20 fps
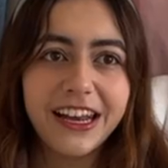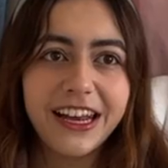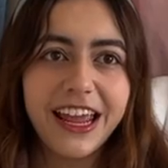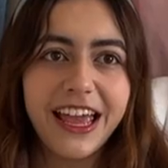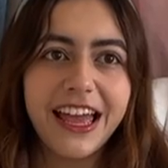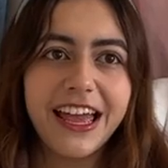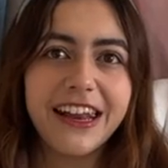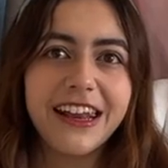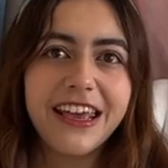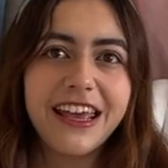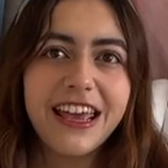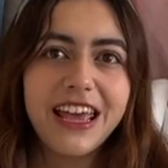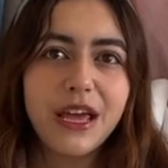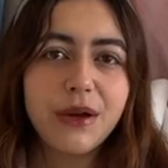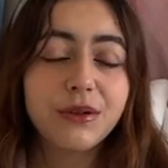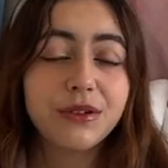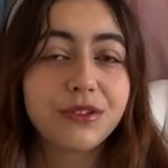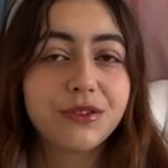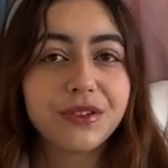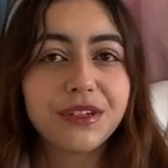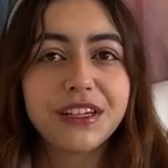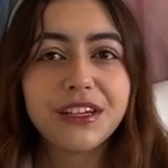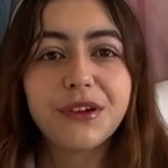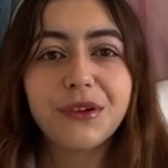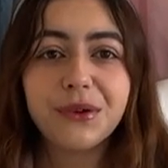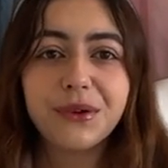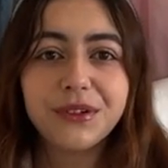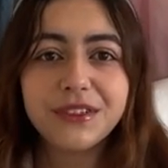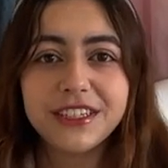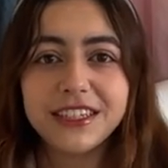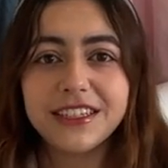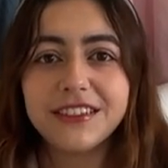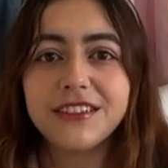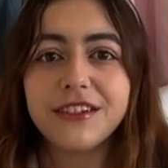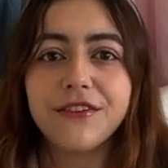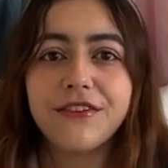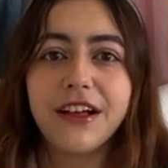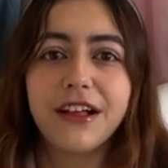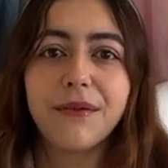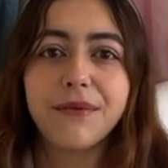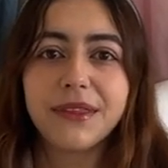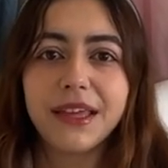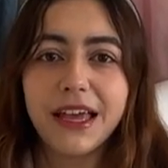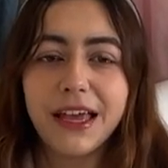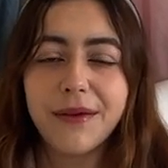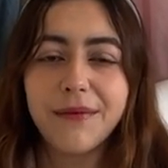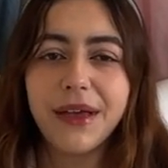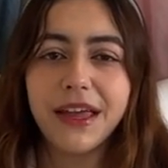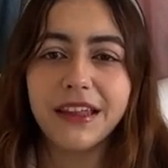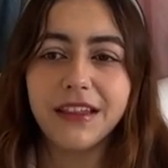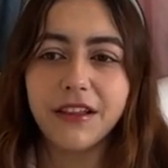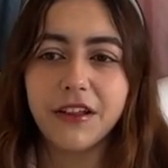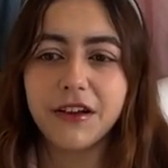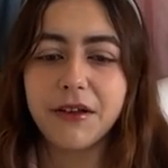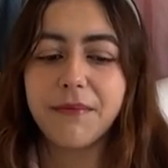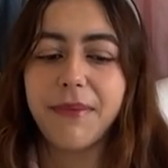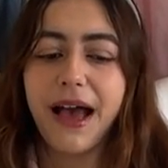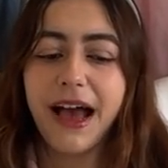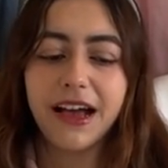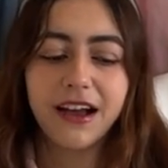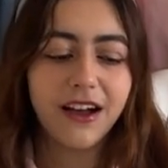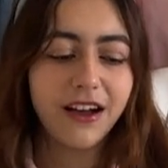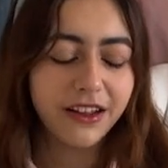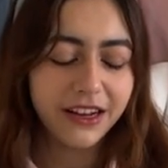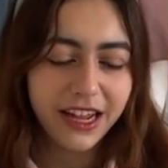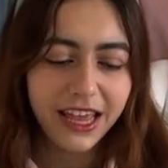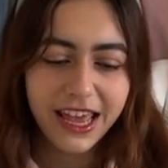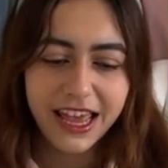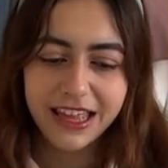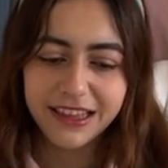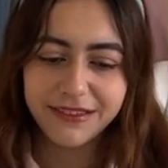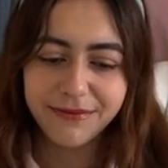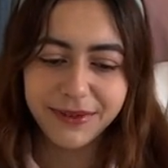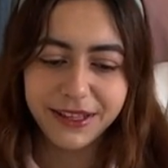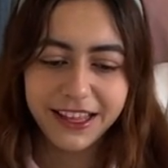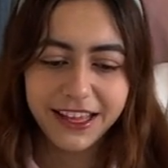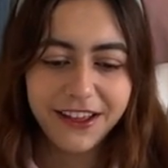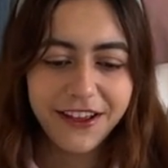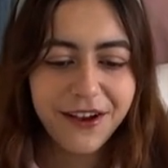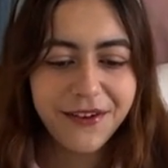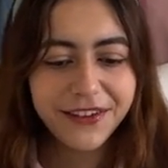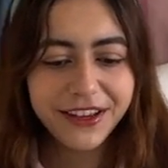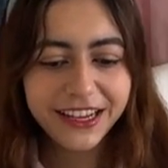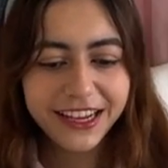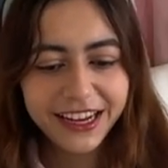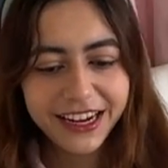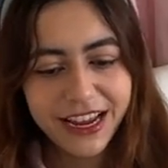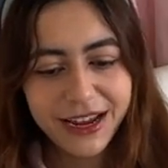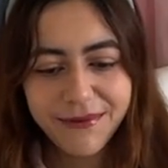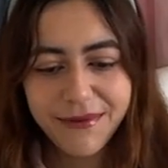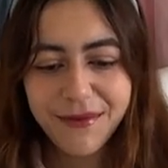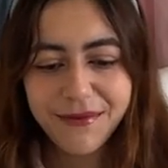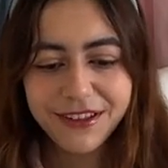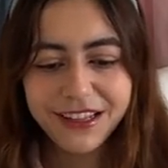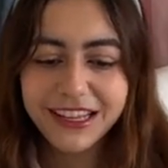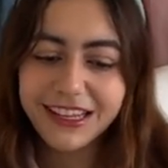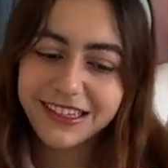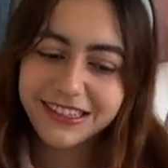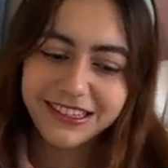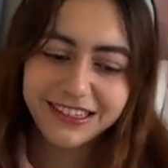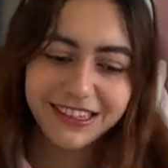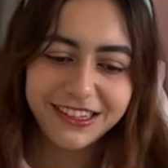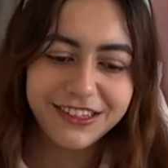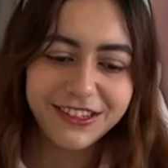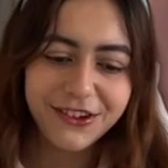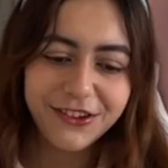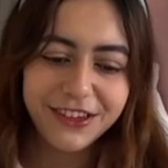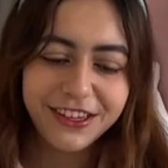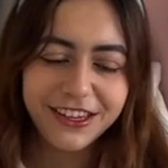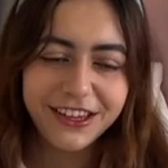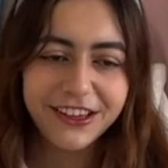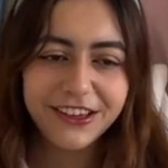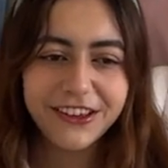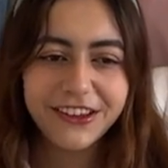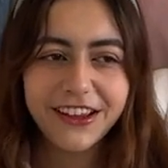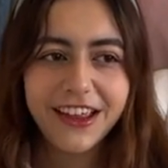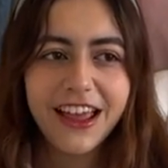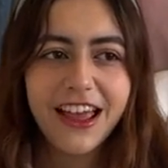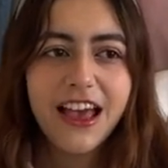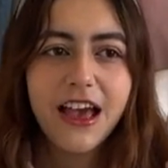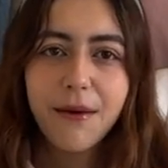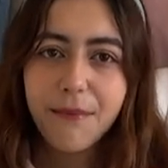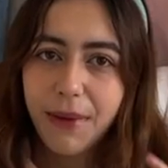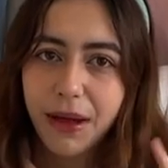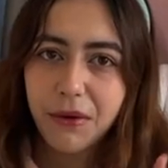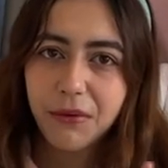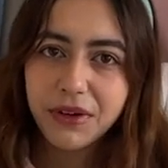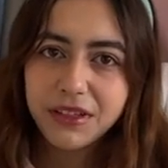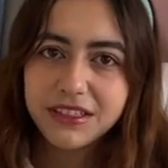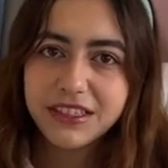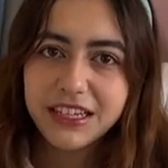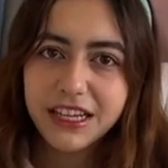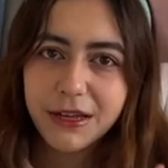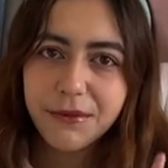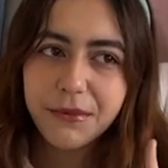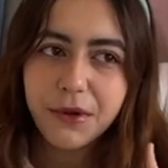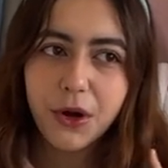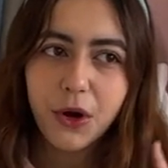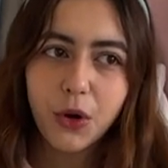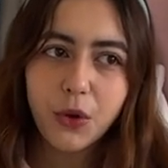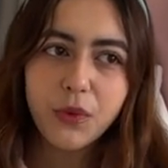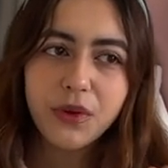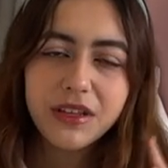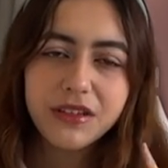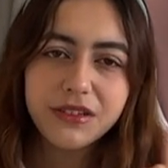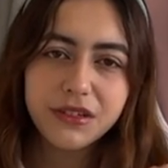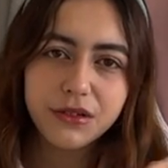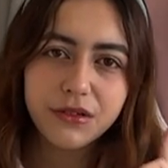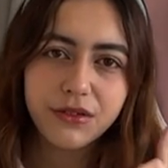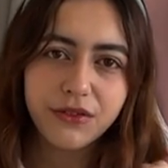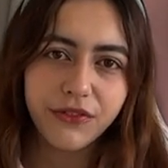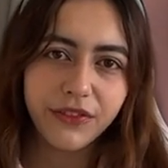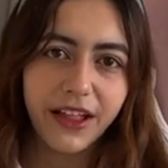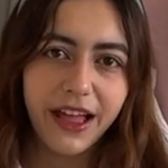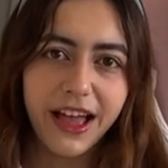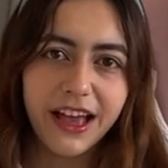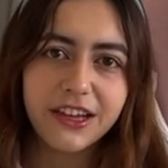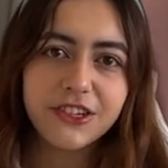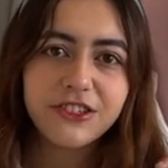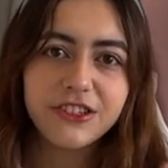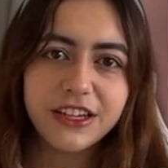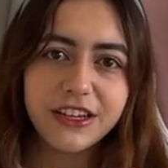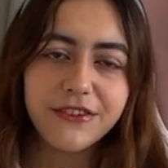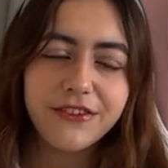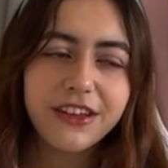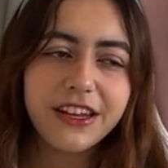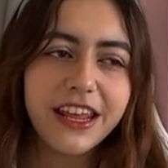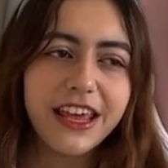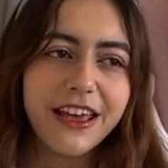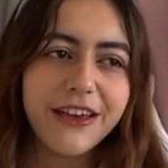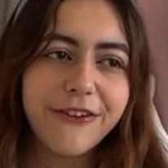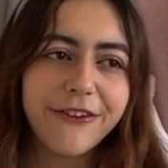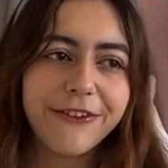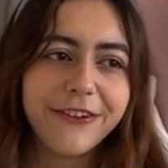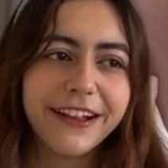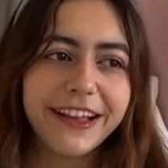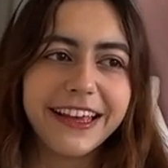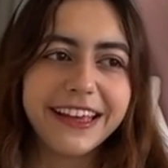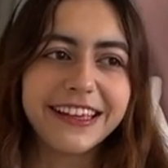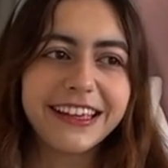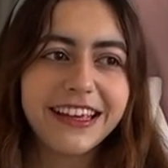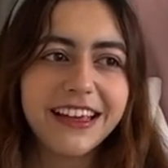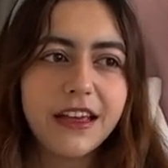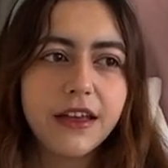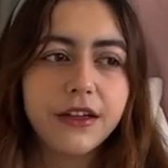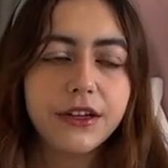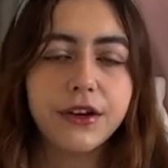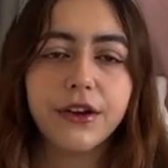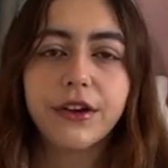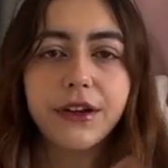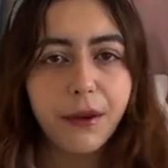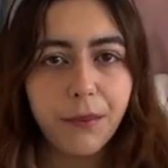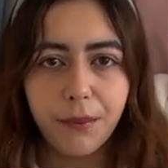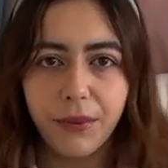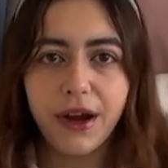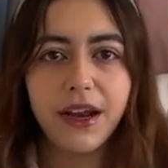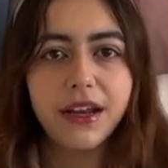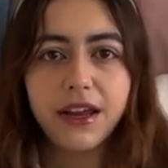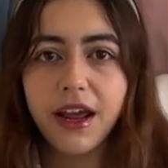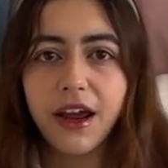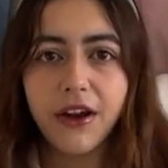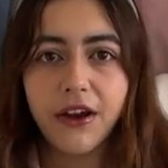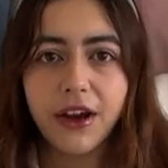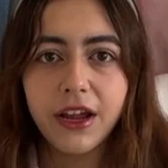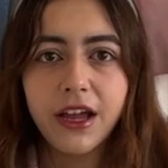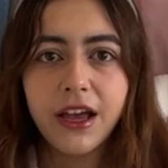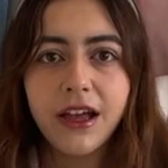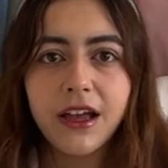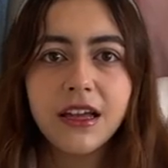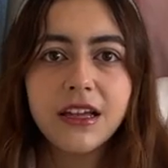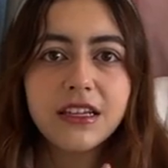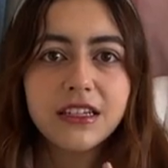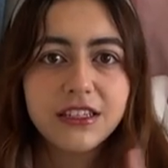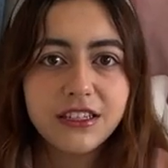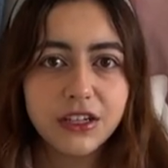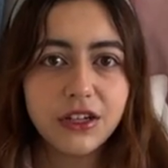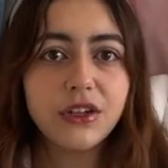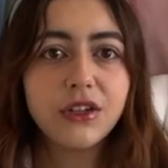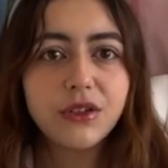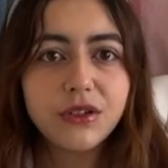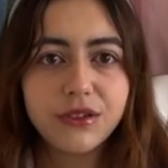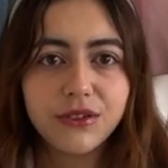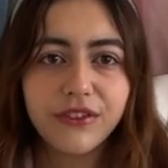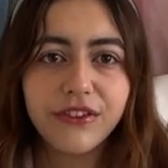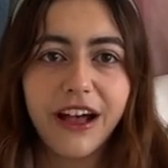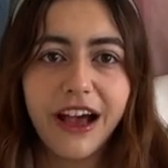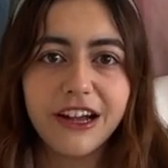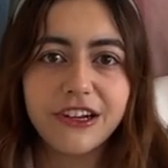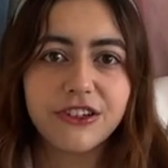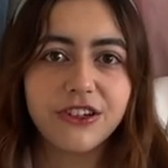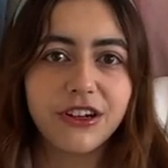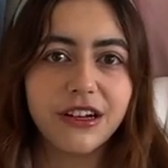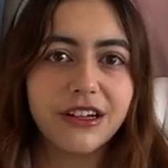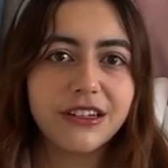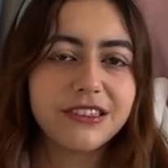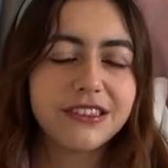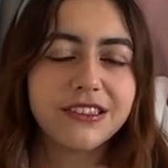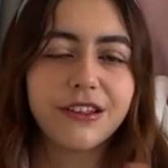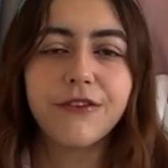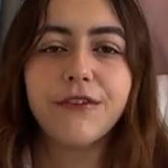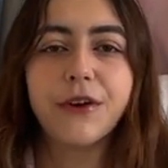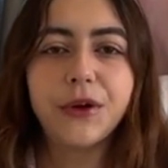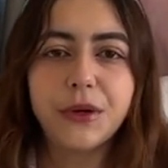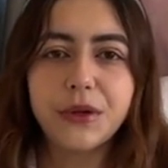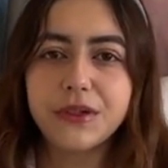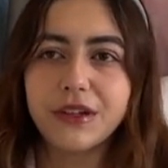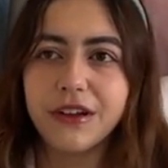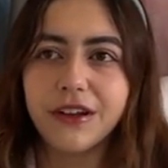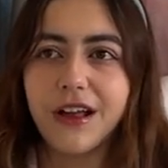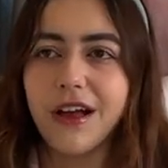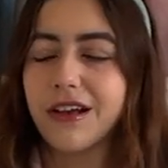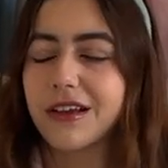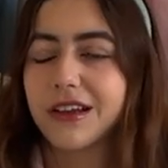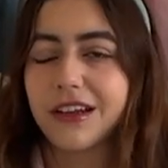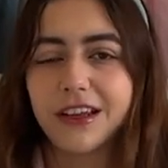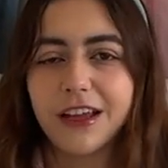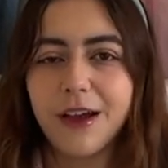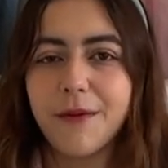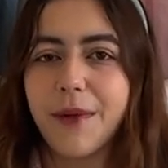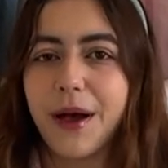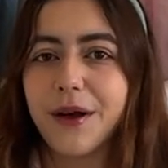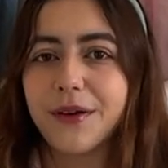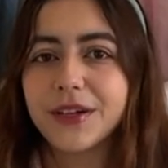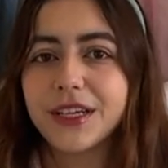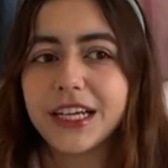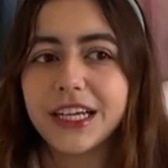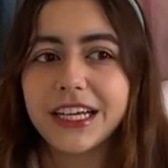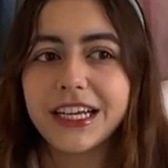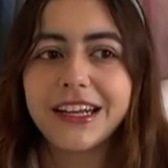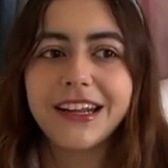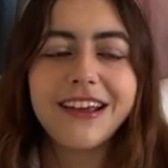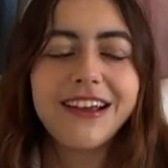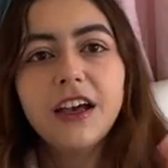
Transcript: and it was really cool to develop them and look back on it and be like, oh my god, I remember this is so cute. My one tip, always use flash. Even if like you're in a bright area, still use flash or else the photos are not going to come out good.